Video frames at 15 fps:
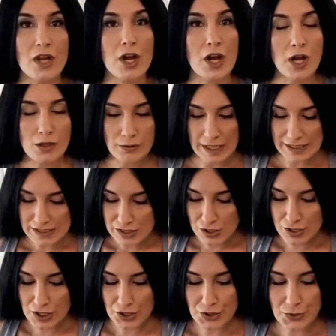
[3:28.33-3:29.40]
All right, so
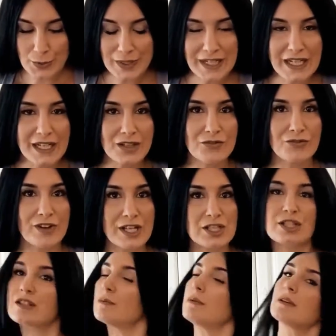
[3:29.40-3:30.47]
the 3
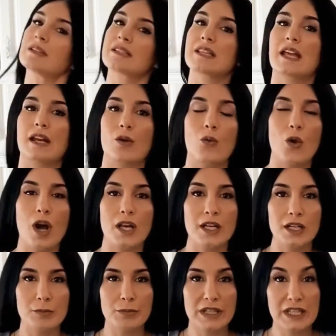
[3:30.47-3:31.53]
vegetables that I
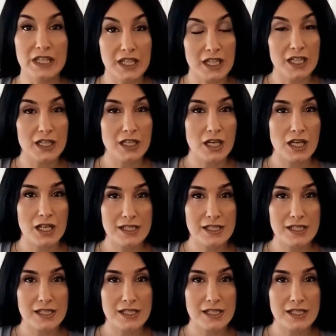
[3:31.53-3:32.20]
wanna begin